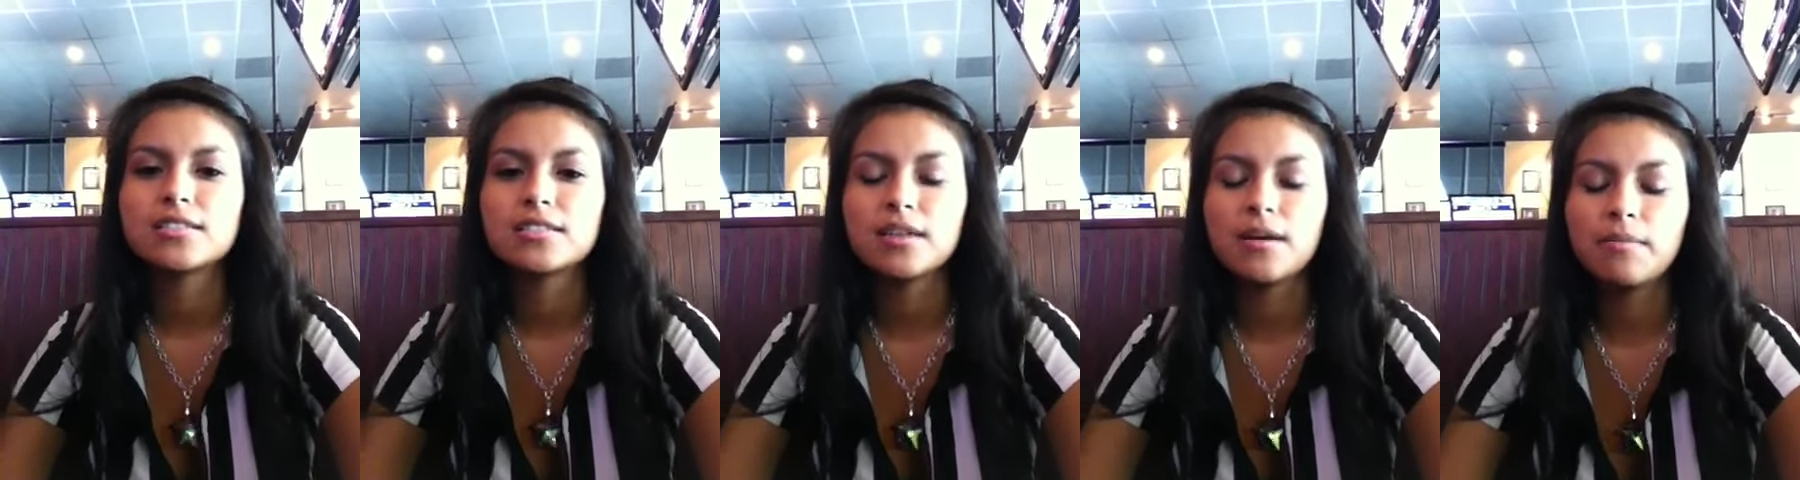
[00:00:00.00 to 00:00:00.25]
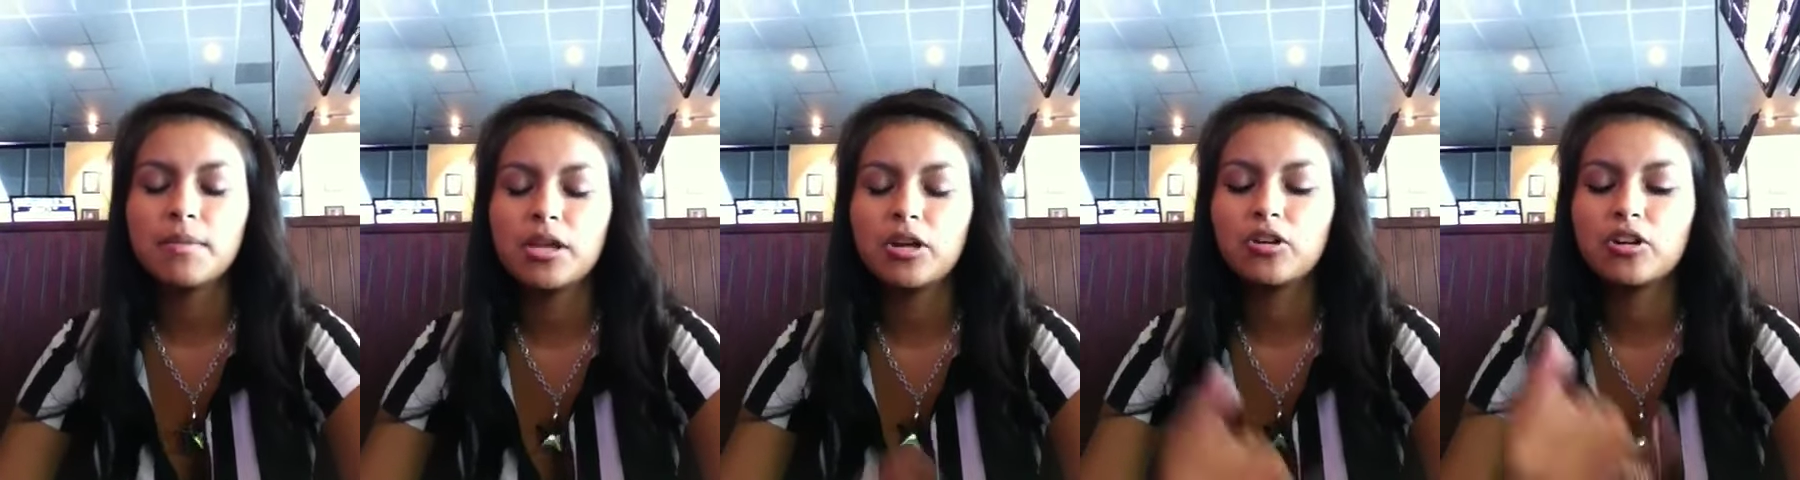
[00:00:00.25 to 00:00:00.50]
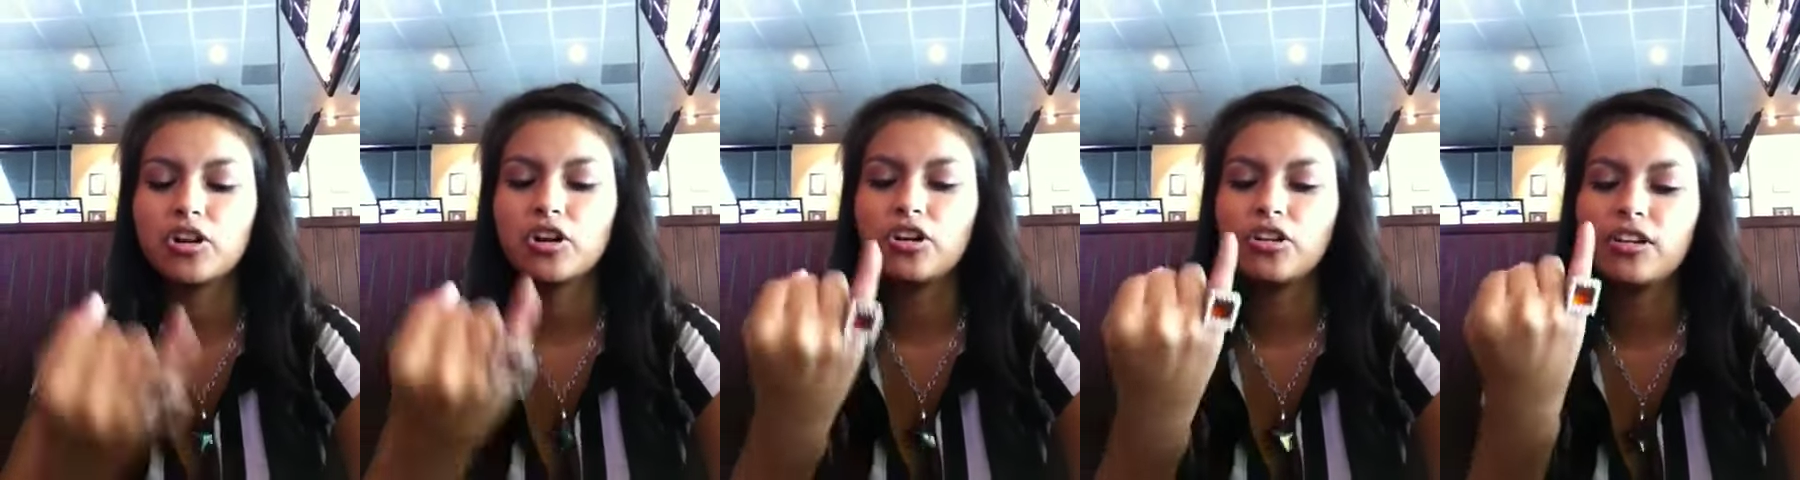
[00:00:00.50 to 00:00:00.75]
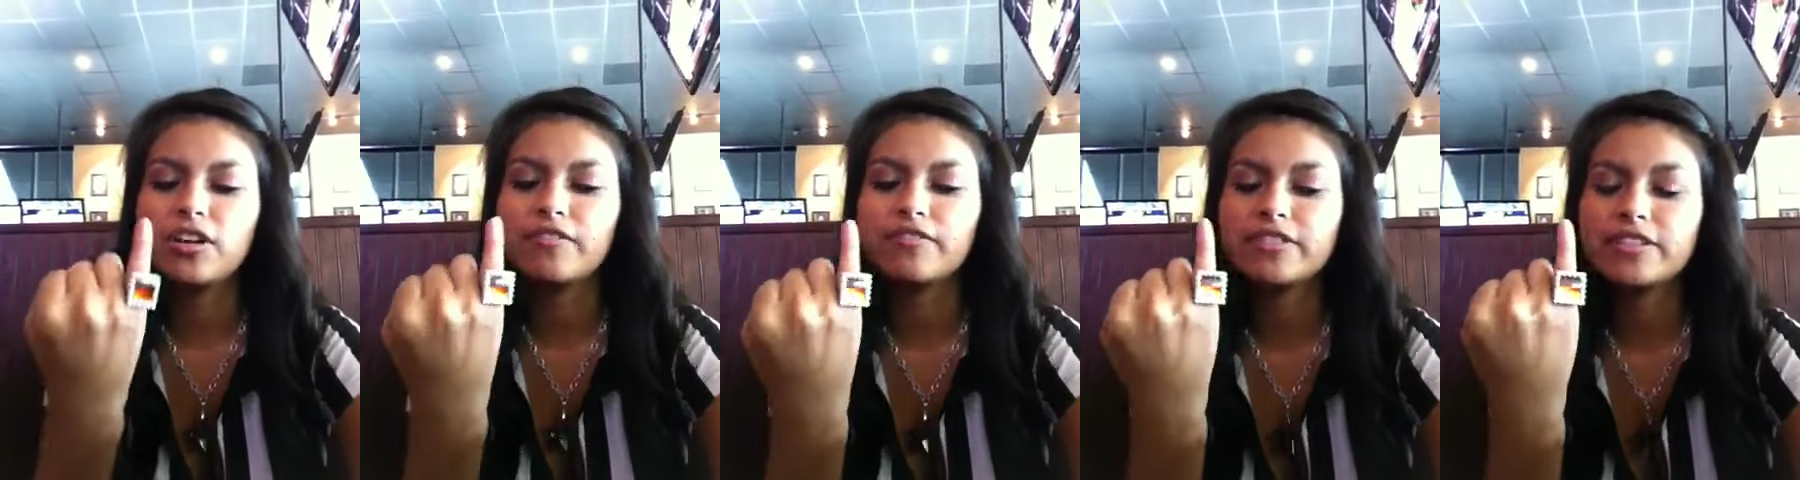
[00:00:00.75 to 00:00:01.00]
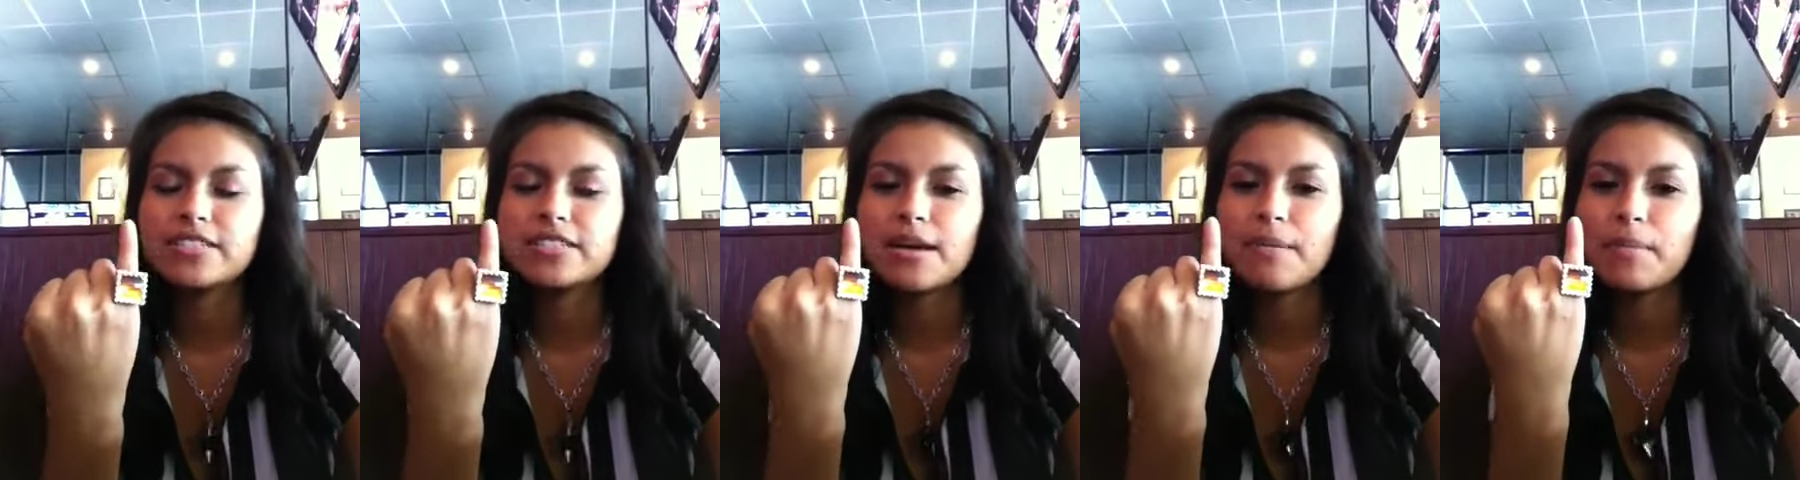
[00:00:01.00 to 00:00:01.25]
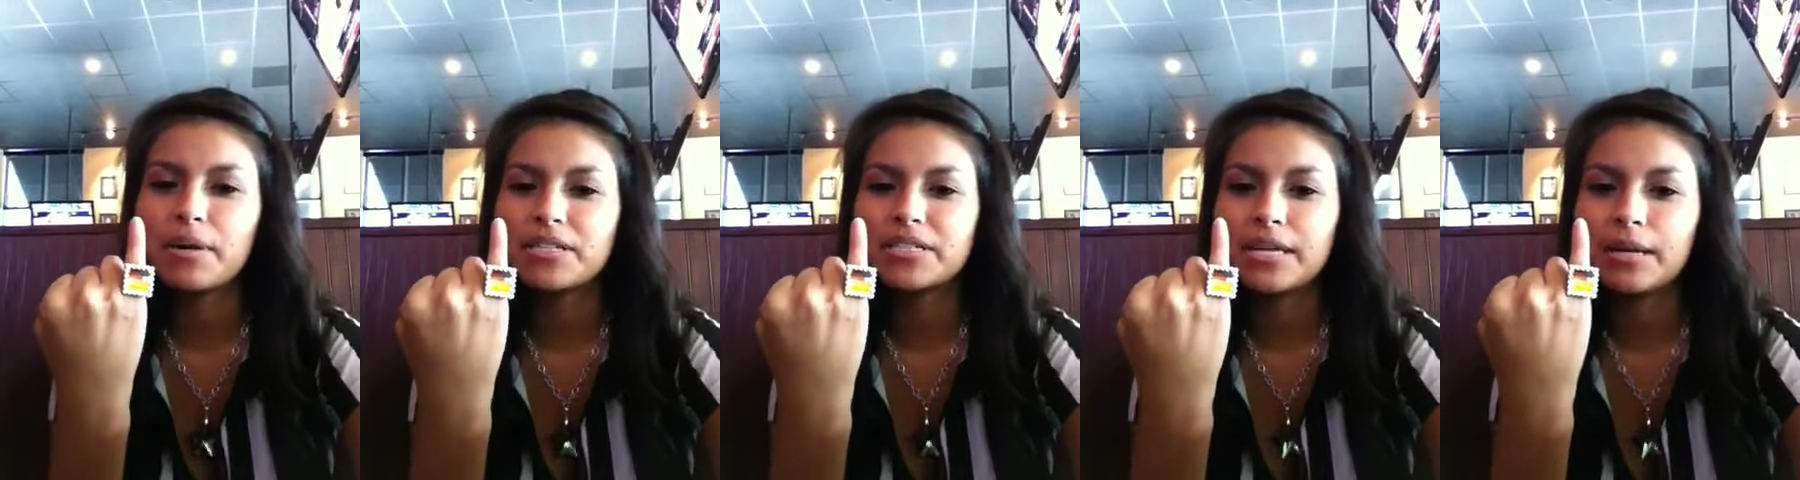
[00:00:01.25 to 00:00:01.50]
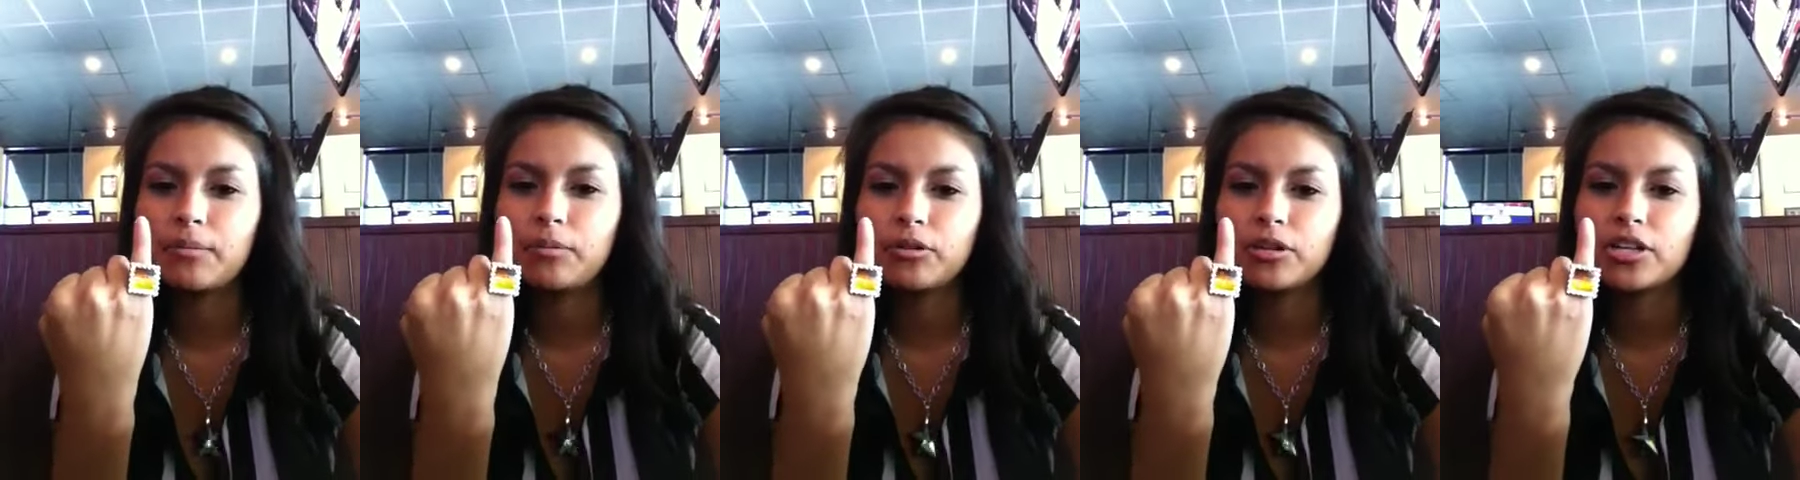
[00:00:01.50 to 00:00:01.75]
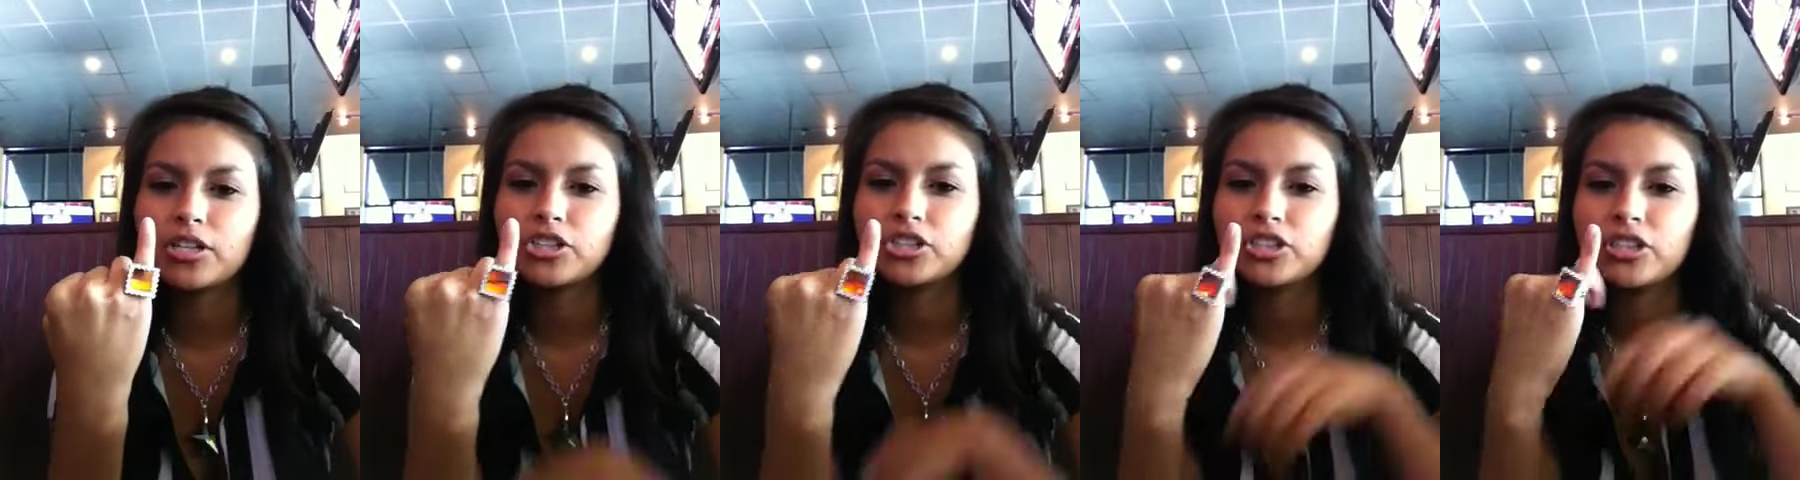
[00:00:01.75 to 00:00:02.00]
Some little girl left this at my table
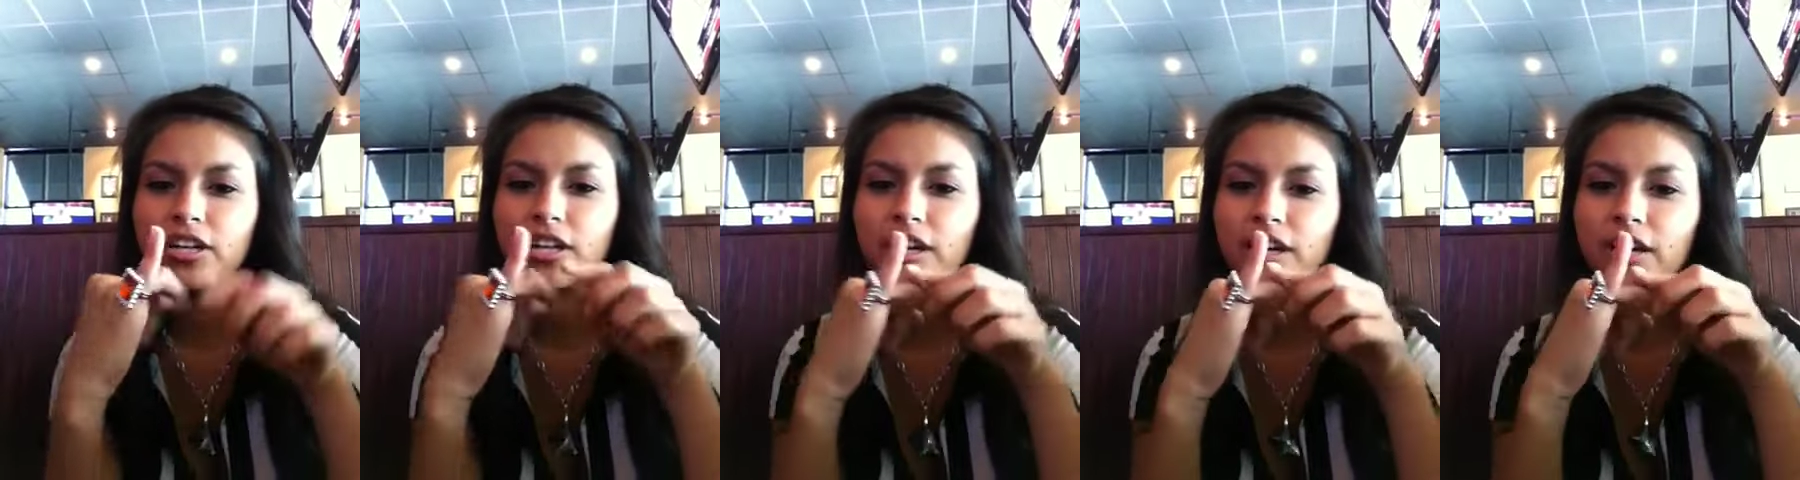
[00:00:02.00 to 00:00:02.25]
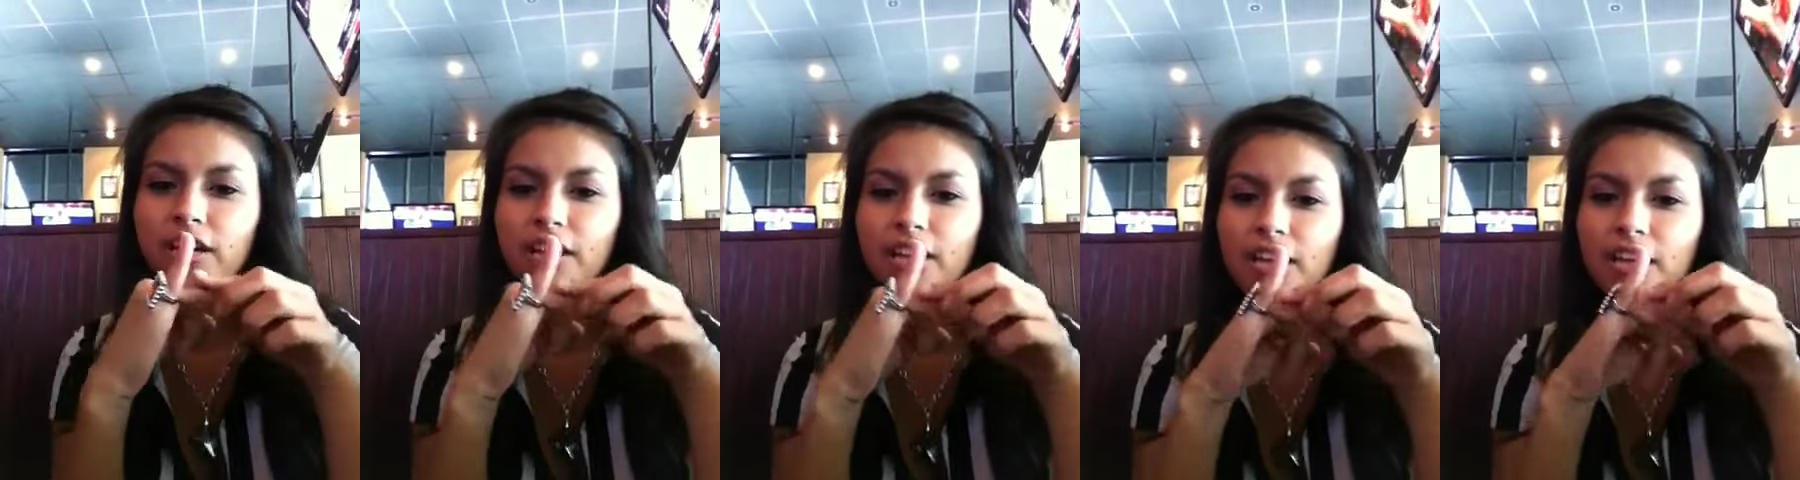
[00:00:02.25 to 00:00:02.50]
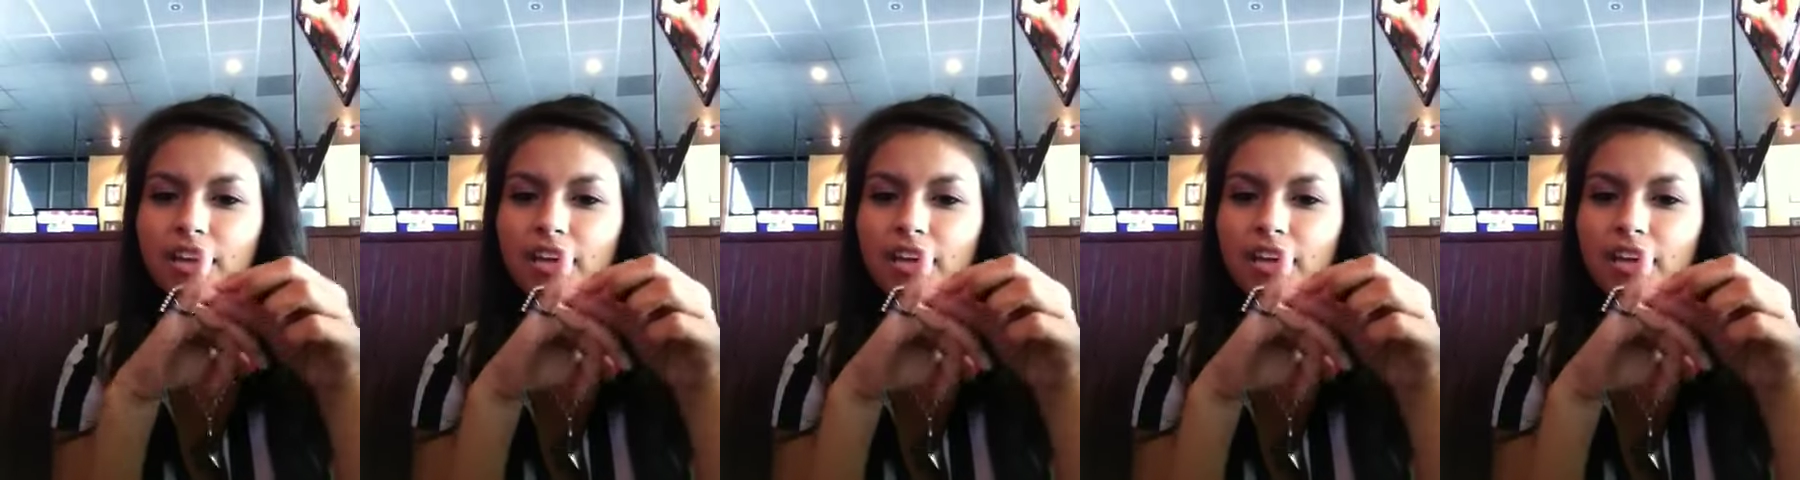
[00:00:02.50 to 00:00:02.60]
yesterday,